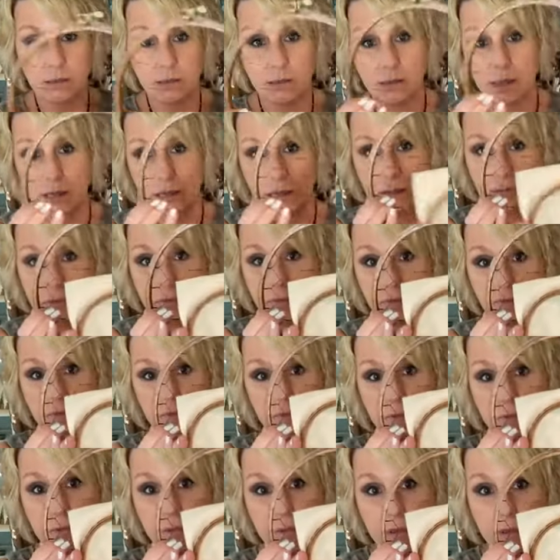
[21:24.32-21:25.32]
Wait,
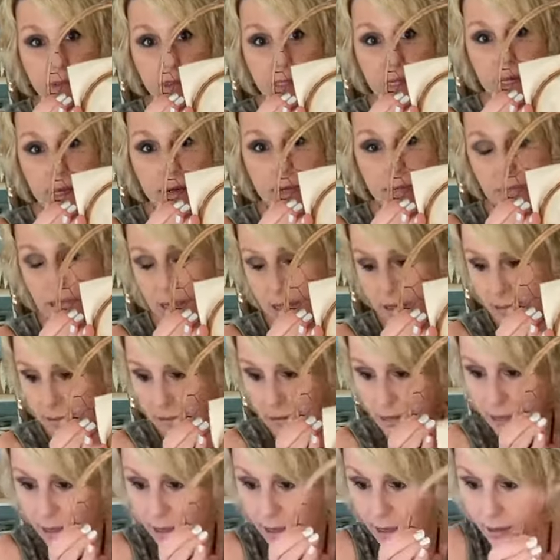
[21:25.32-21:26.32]
yeah, like
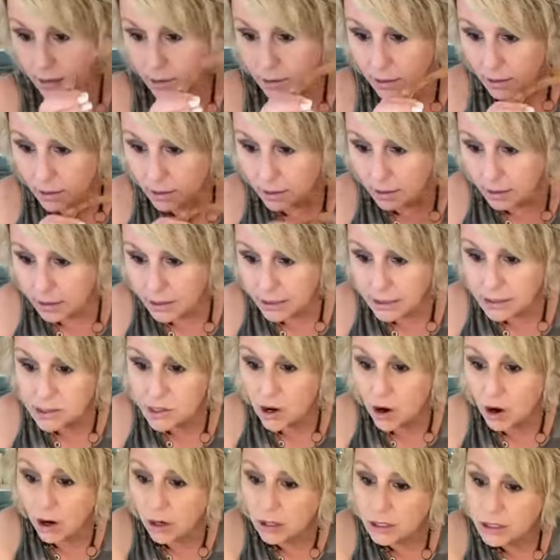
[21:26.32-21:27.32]
that. It's
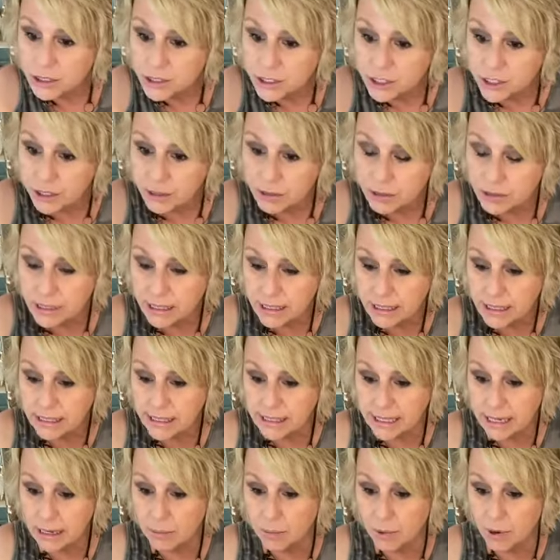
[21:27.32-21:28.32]
hard to choose, isn't
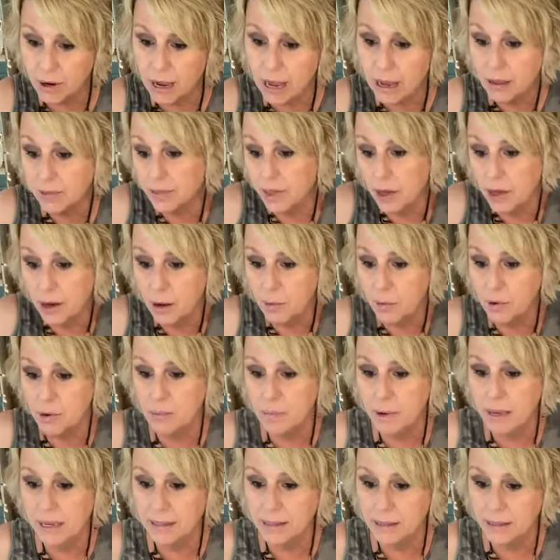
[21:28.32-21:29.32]
it, Deborah? I thought I would
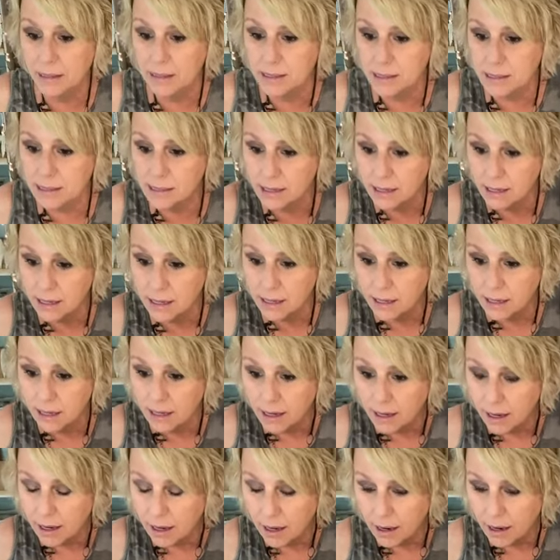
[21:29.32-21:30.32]
make this
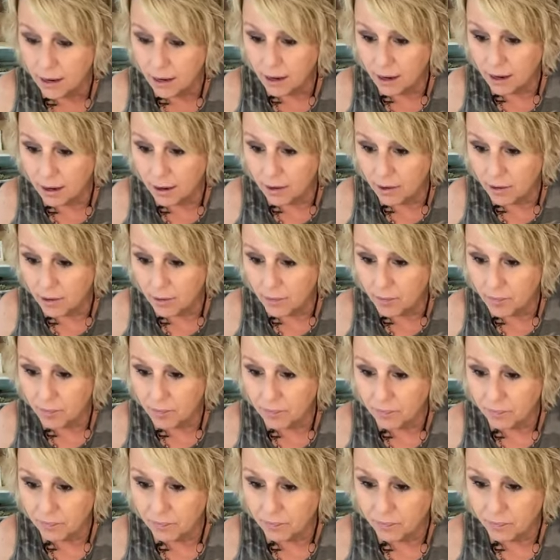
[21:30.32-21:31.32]
um,
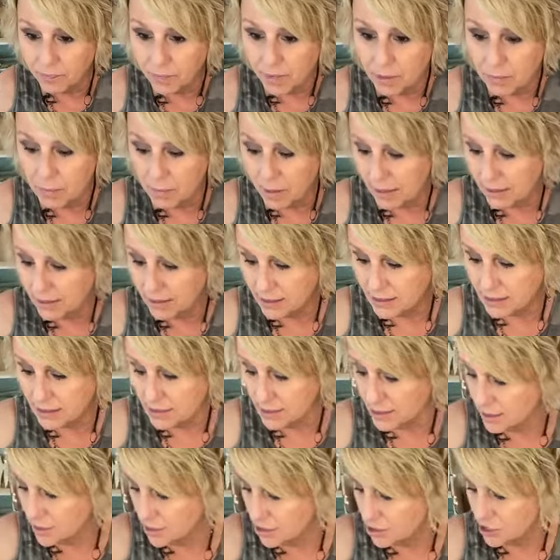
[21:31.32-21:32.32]
make this
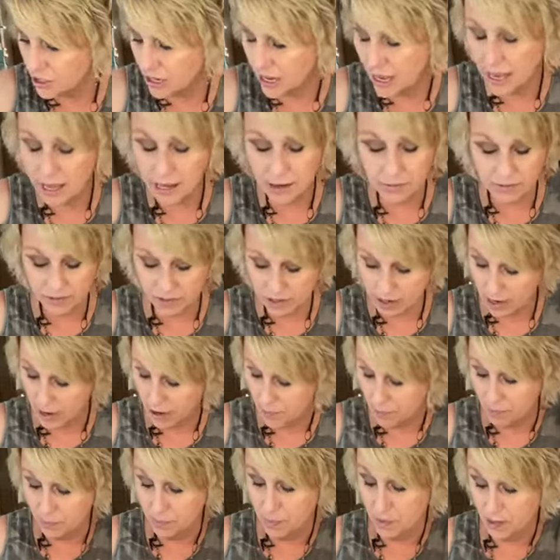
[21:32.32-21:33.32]
decision ahead of
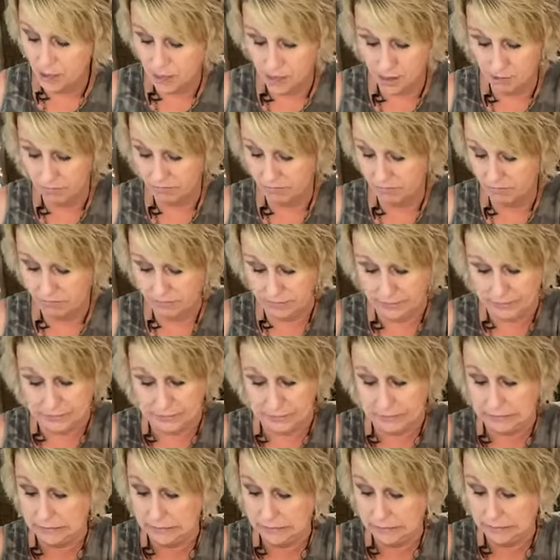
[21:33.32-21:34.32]
time, but
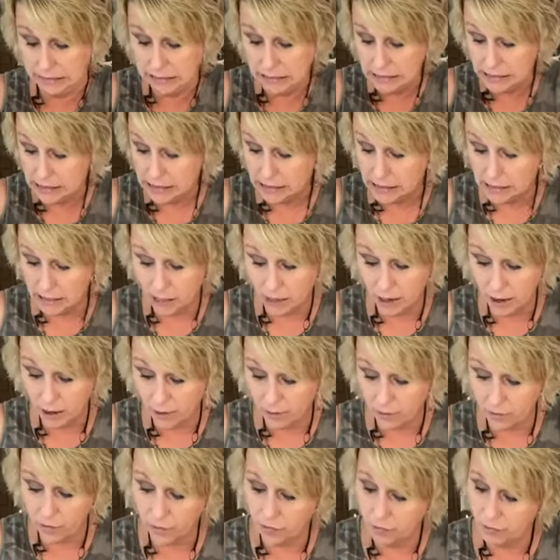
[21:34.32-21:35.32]
this is
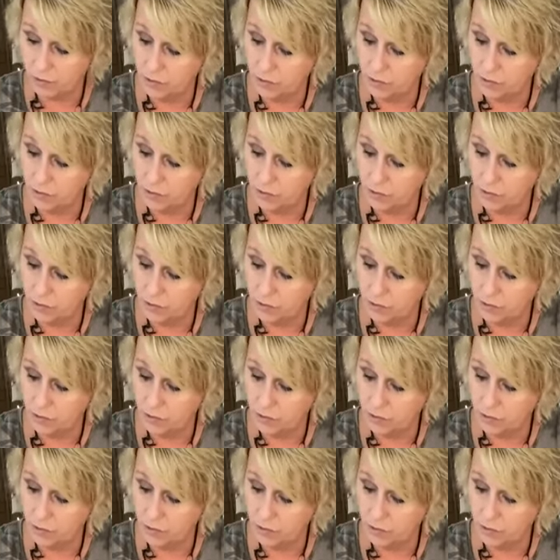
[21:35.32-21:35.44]
tough.